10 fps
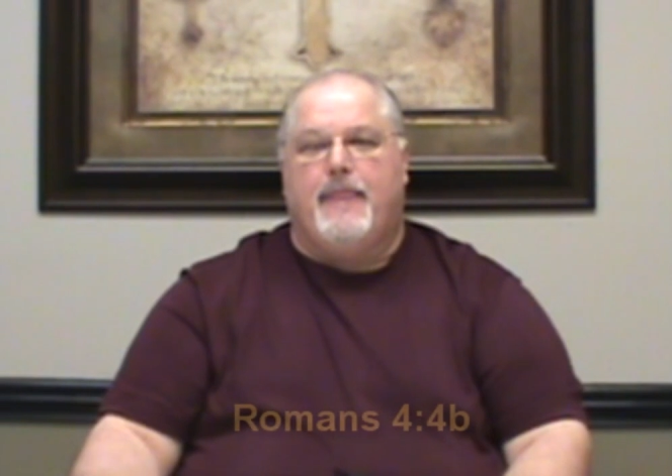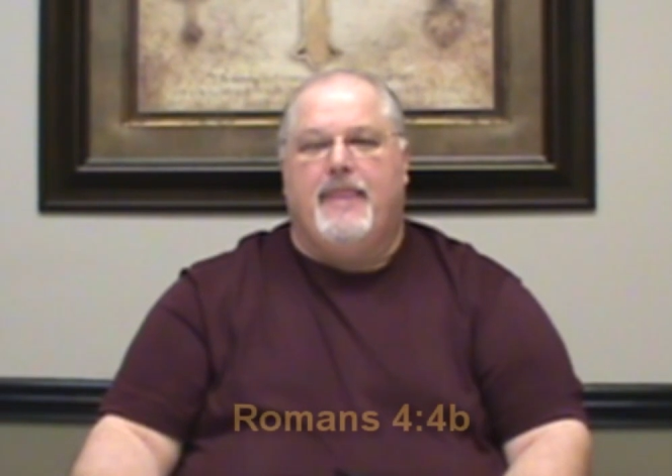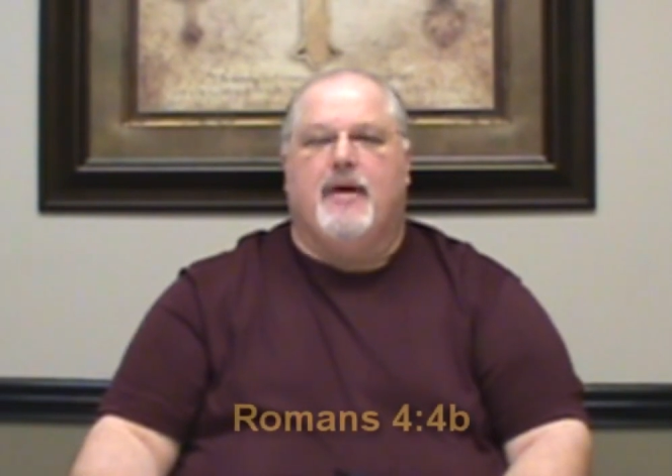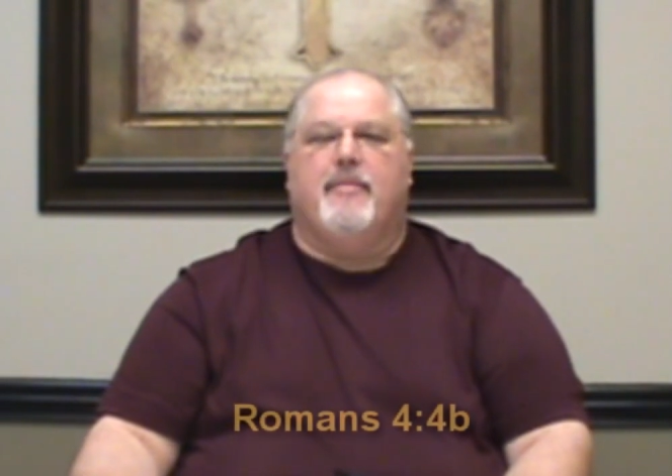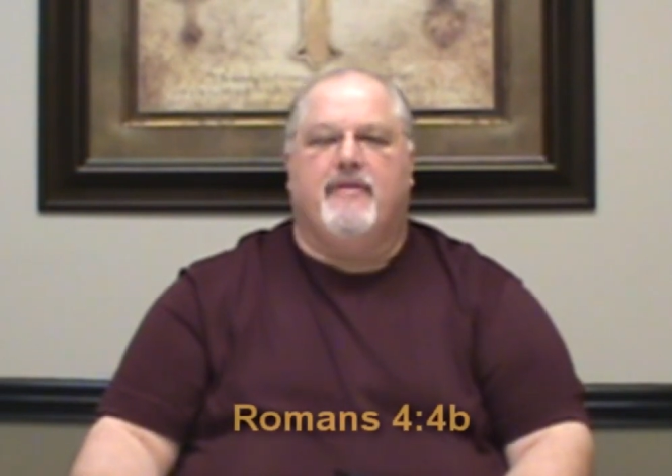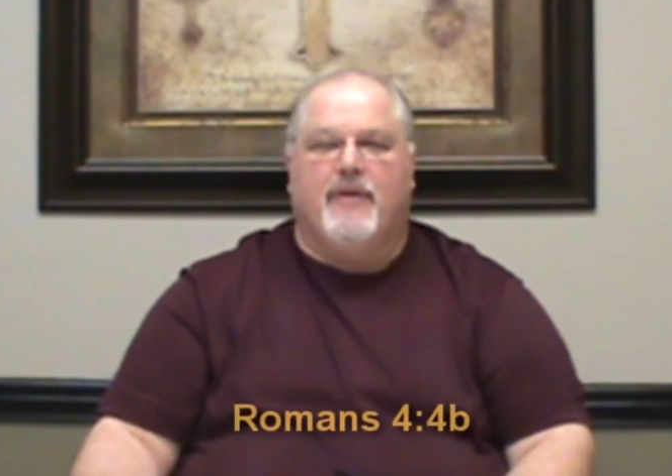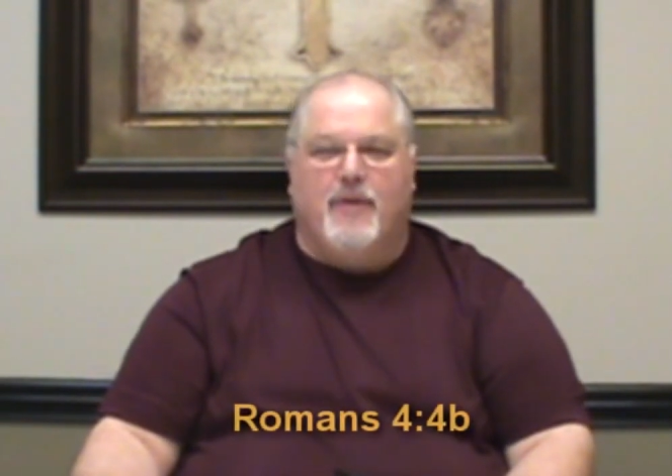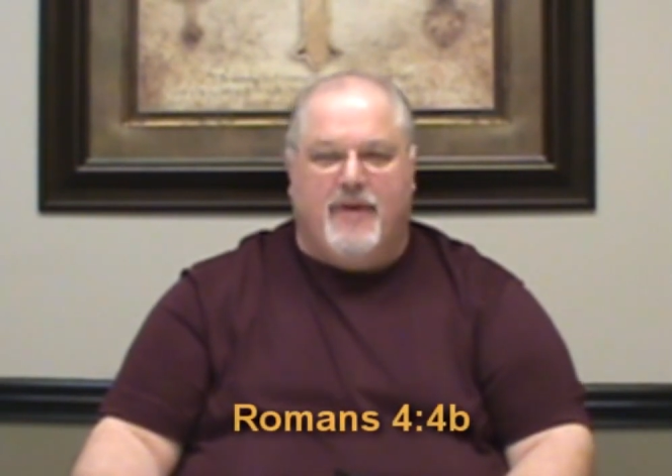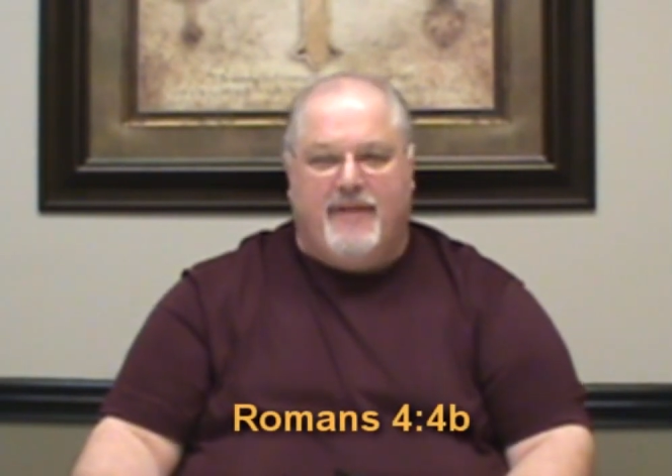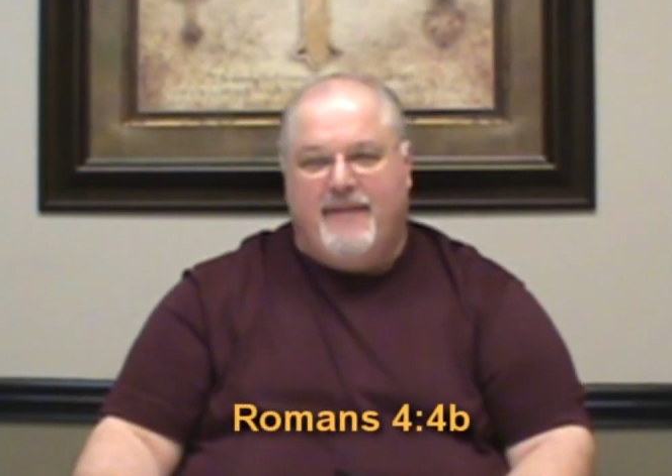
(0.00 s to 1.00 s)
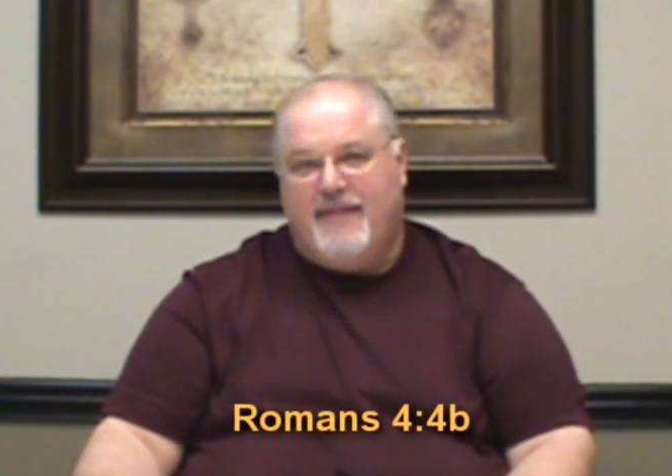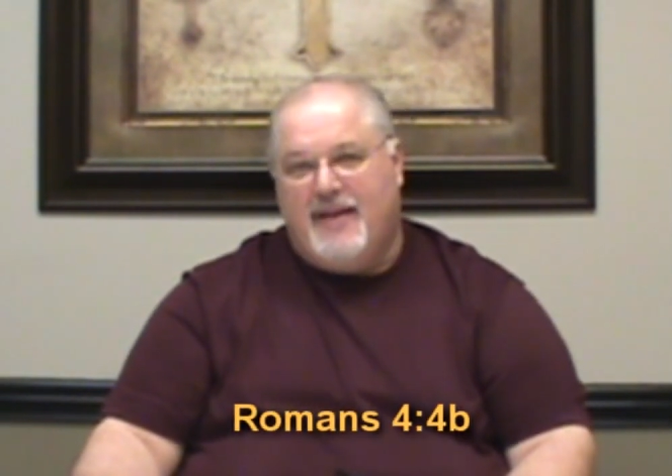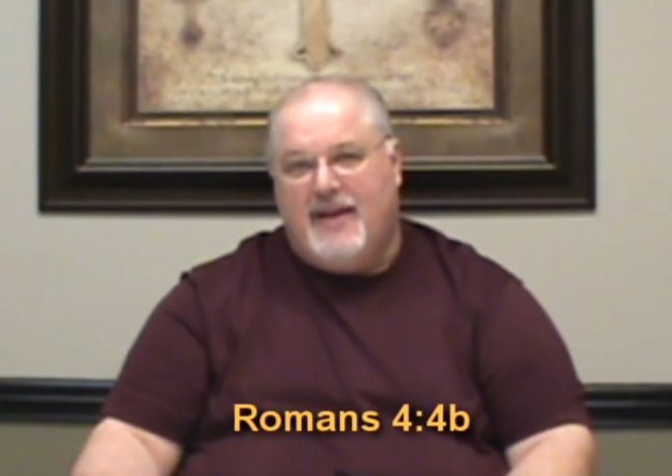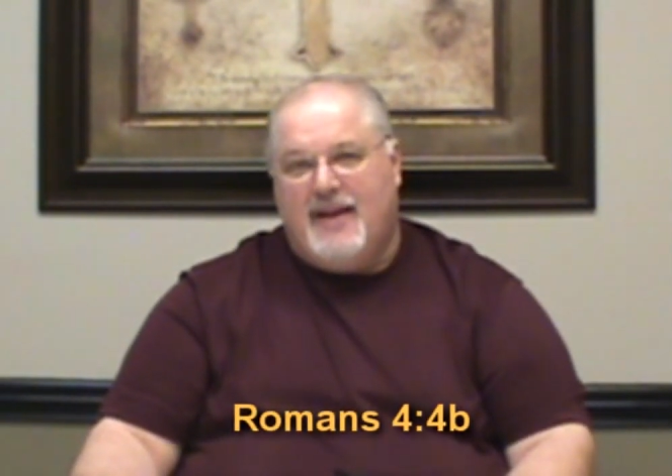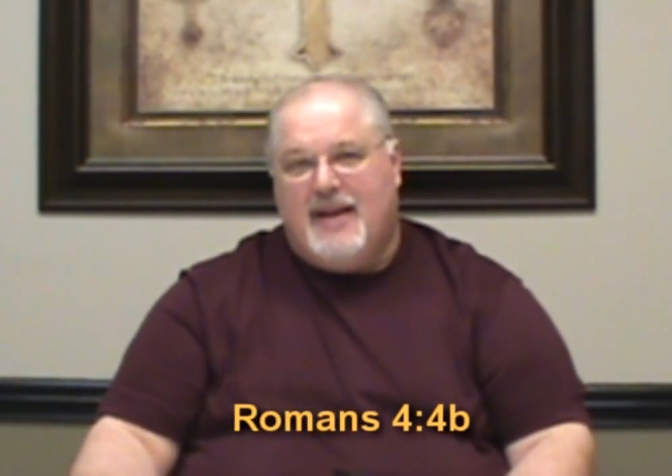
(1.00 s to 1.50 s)
Number 4
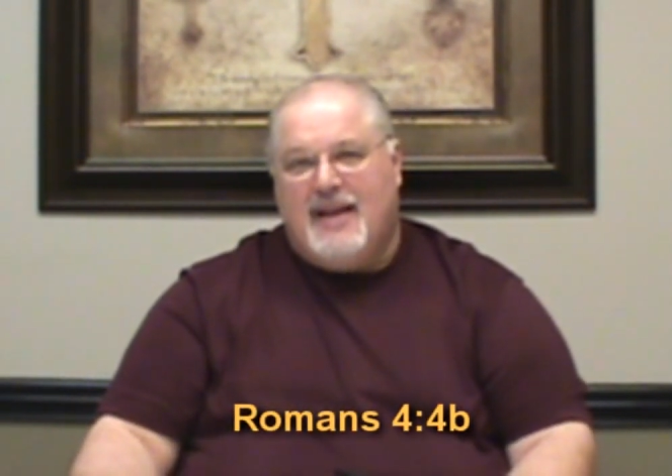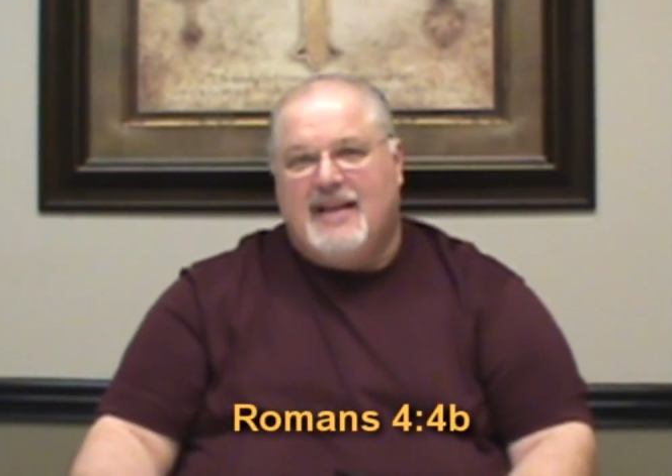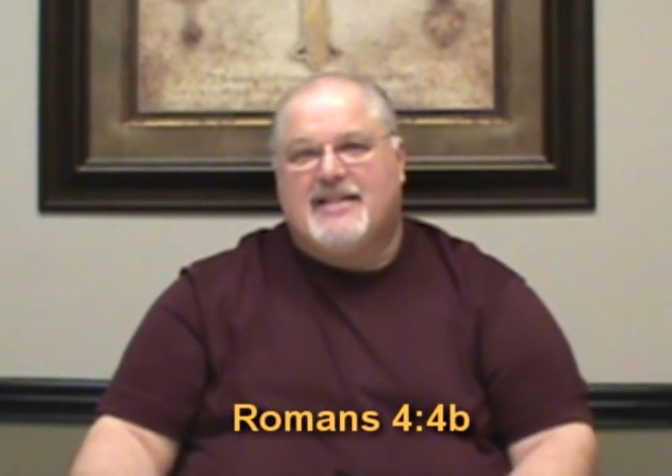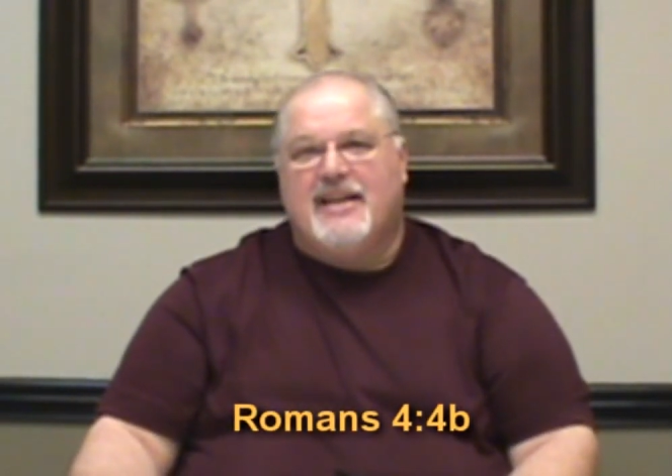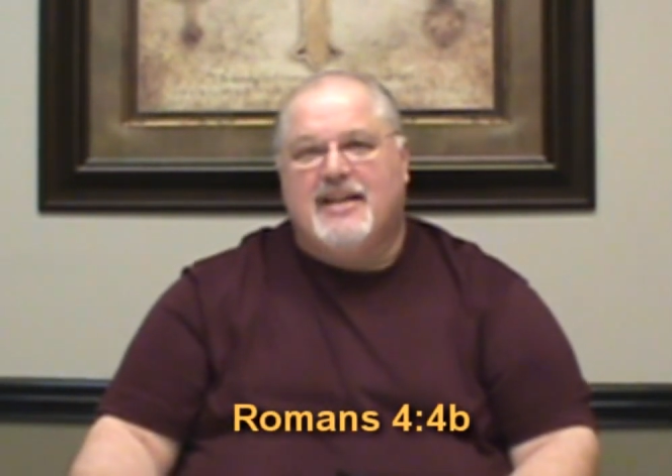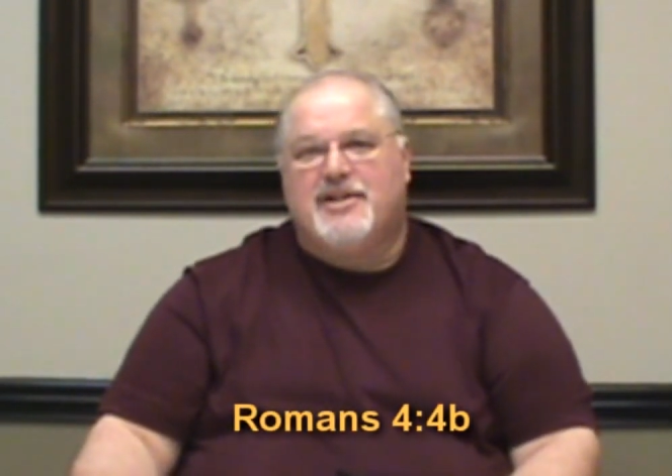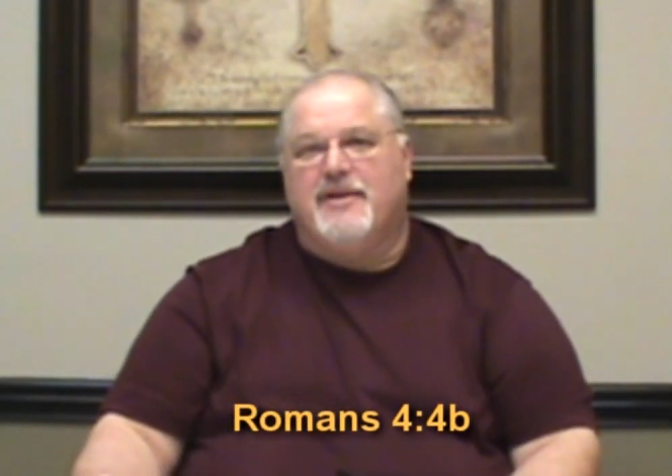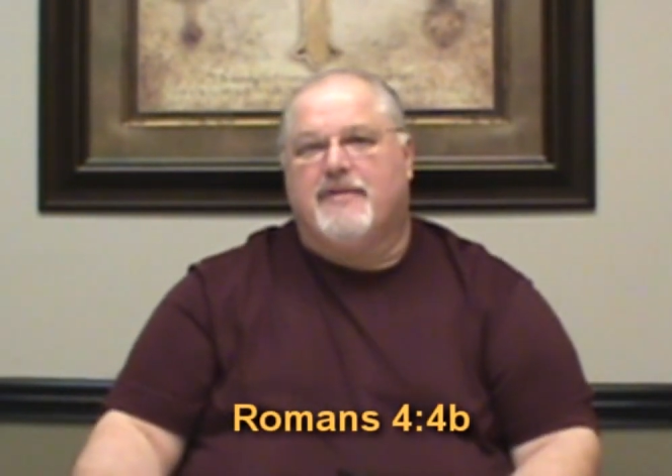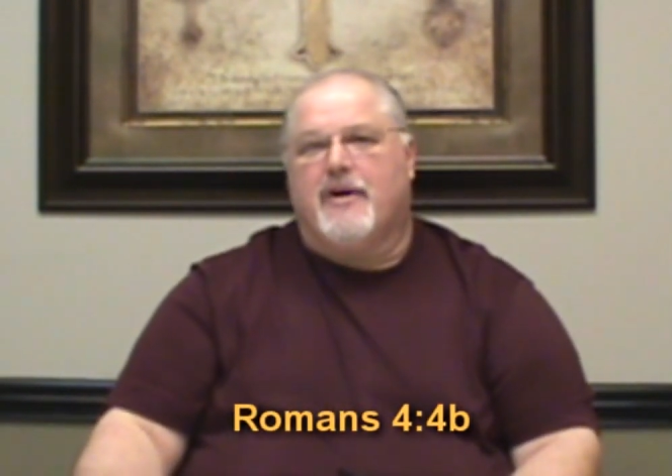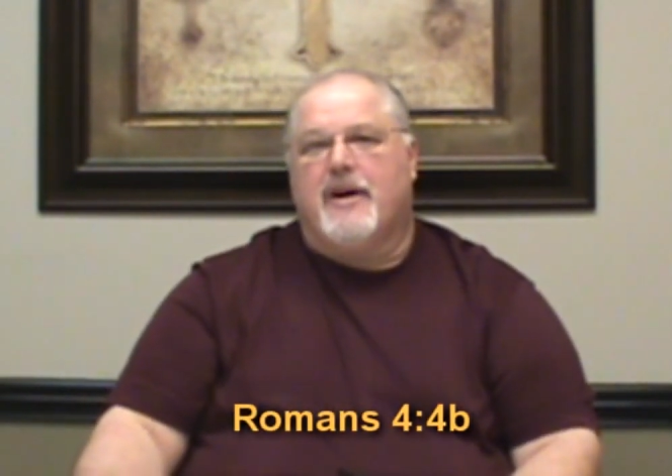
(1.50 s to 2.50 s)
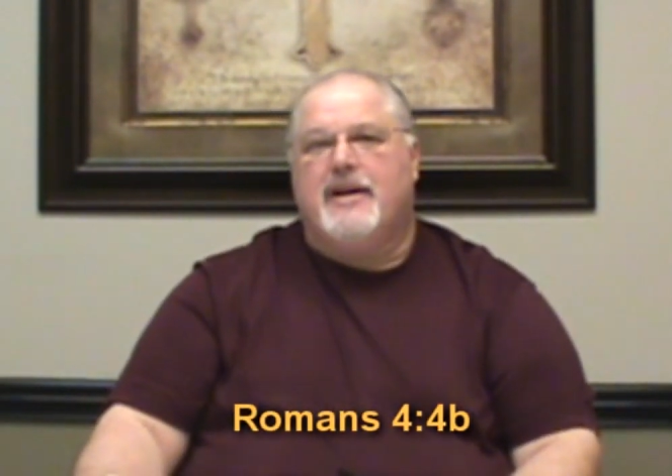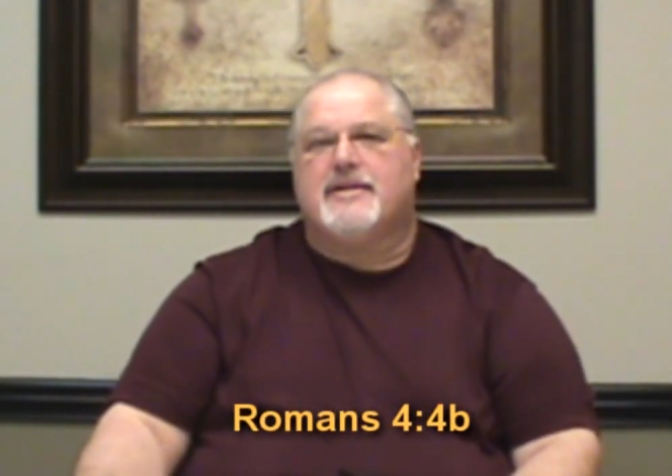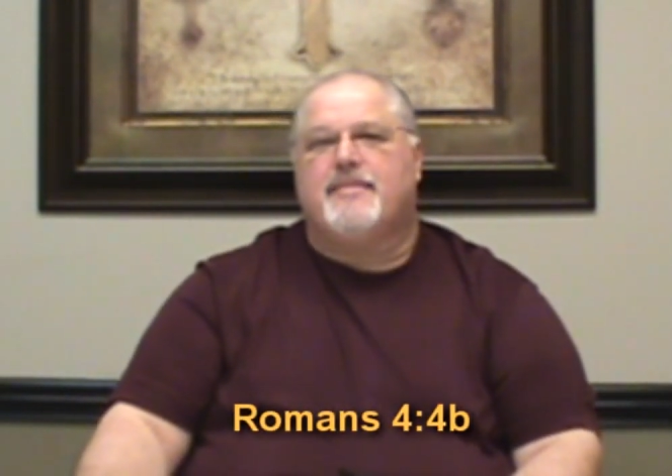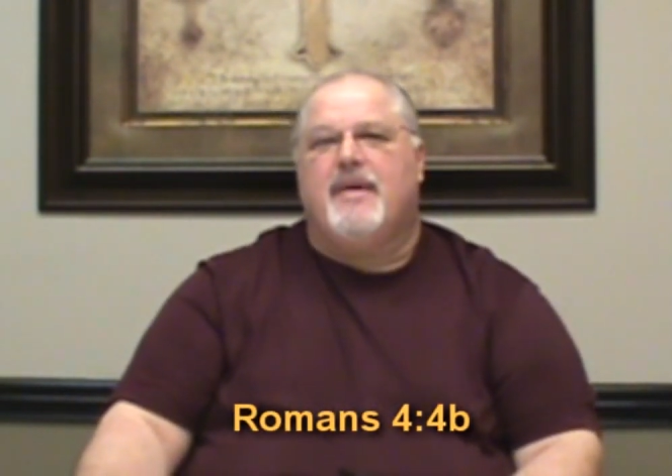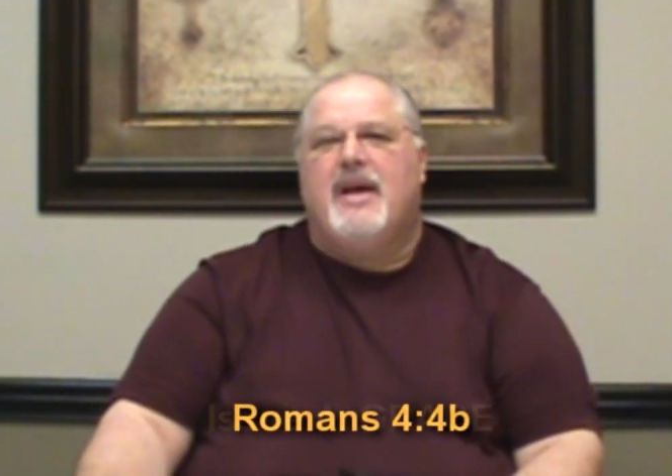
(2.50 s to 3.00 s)
is the issue of grace.